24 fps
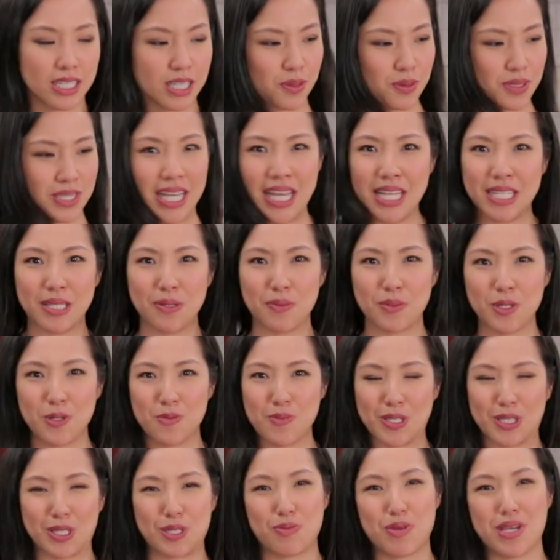You know, it takes up so
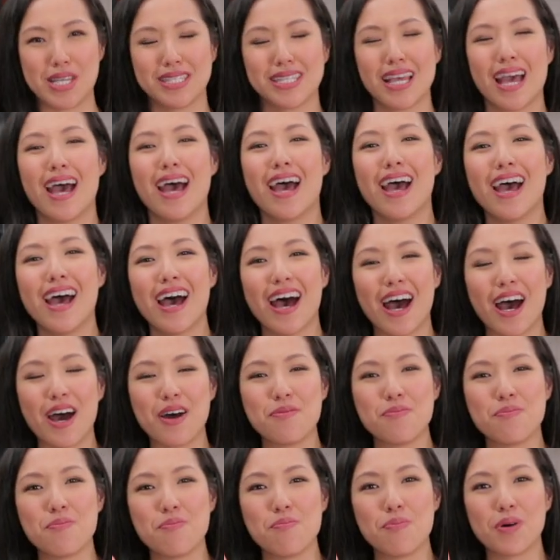much space.
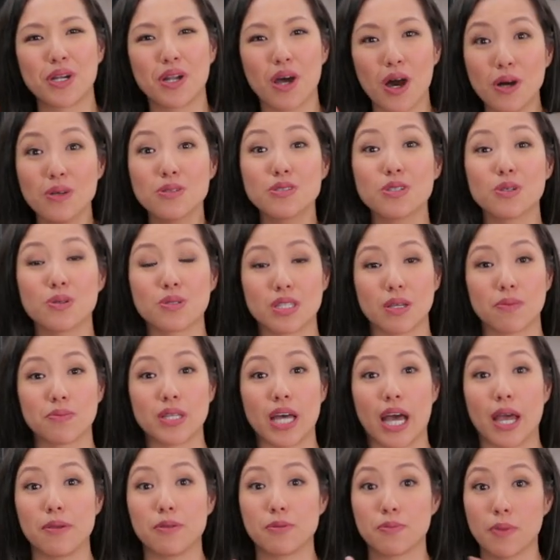But also
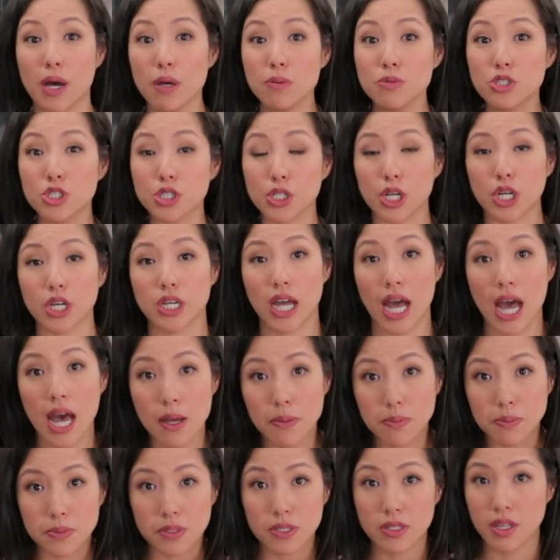sometimes palm sugar
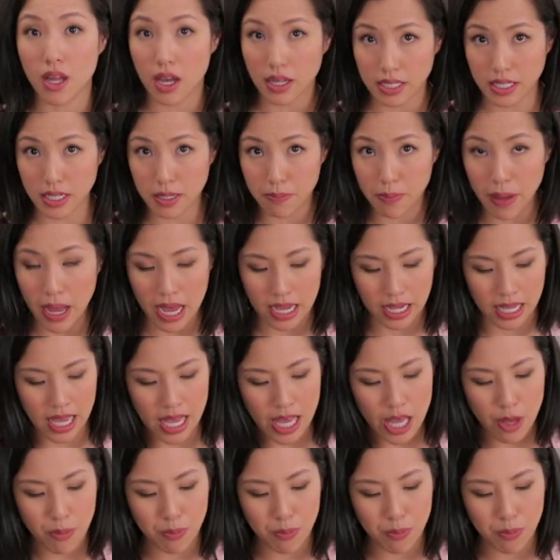comes not in a puck,